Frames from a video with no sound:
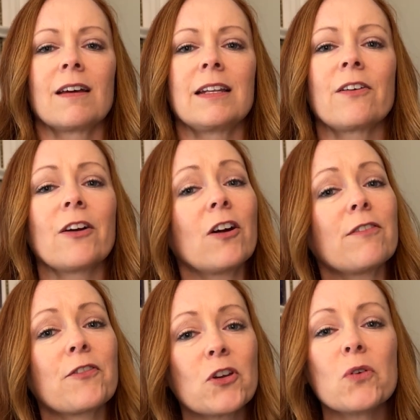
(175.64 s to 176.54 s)
Now, there are a
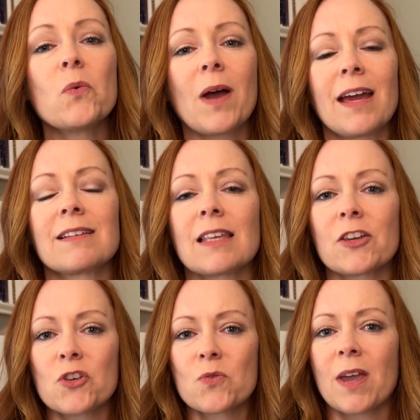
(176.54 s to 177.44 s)
few ways that
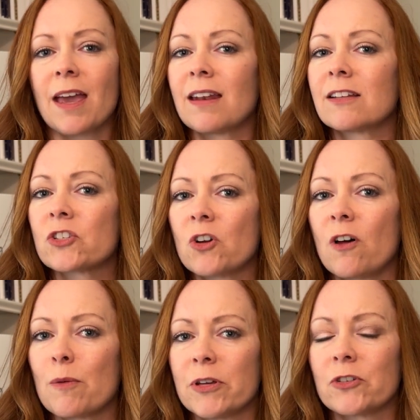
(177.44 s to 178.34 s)
you can install
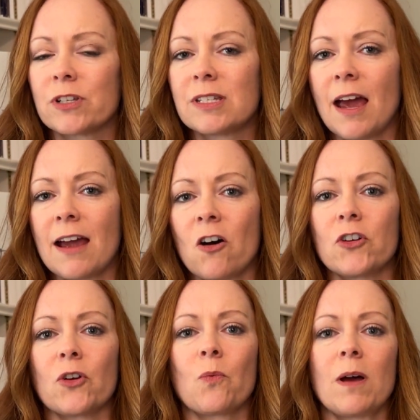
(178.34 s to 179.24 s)
the Pinterest tag on
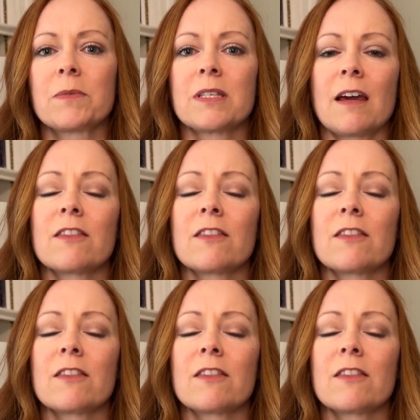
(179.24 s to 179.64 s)
your website.